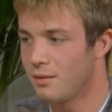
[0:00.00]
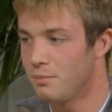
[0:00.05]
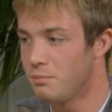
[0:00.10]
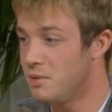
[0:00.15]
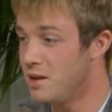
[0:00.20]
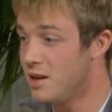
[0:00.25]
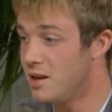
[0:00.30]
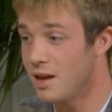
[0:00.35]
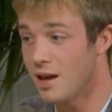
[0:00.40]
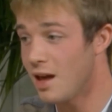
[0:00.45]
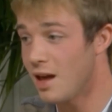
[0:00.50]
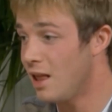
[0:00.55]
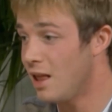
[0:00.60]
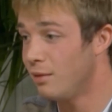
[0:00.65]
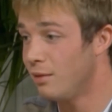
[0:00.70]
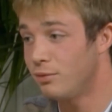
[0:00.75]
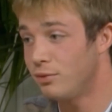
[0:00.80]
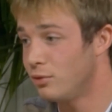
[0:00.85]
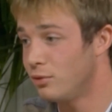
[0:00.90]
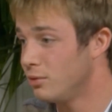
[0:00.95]
be
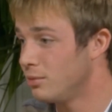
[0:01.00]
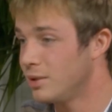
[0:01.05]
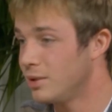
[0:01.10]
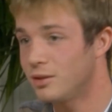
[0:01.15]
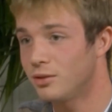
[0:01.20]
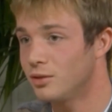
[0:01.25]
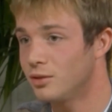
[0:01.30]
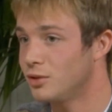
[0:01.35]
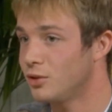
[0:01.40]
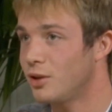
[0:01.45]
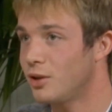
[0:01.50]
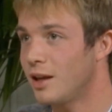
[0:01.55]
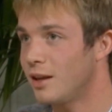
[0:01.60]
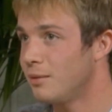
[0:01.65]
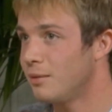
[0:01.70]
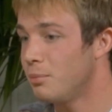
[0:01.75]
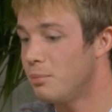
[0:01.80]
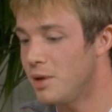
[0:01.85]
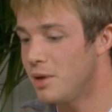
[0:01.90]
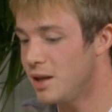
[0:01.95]
helpful, because you
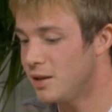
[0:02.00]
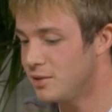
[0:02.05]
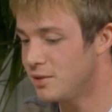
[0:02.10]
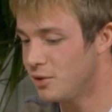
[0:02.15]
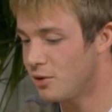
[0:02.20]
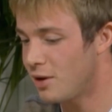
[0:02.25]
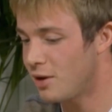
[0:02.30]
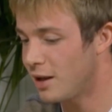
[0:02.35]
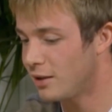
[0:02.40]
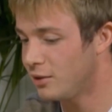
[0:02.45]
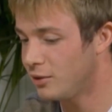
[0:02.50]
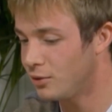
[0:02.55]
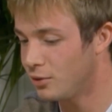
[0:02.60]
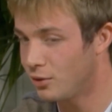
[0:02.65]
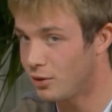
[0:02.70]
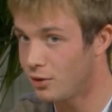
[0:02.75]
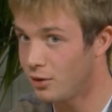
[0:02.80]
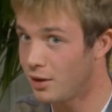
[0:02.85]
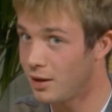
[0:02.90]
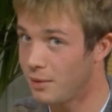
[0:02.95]
can't base your attitude
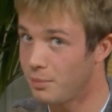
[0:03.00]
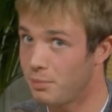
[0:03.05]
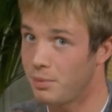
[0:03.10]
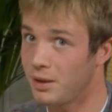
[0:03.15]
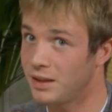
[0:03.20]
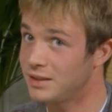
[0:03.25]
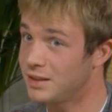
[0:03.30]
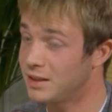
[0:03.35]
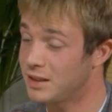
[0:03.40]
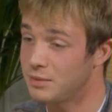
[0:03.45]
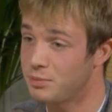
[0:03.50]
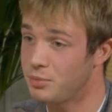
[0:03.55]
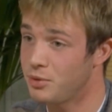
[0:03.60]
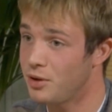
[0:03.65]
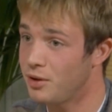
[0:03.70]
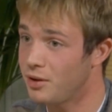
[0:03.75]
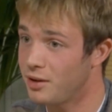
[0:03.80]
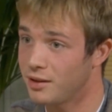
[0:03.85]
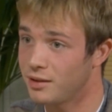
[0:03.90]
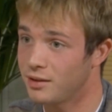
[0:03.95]
on a past
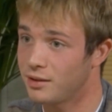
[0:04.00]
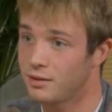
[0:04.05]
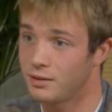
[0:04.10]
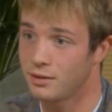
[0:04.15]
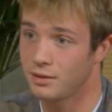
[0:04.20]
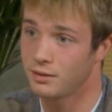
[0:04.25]
experience.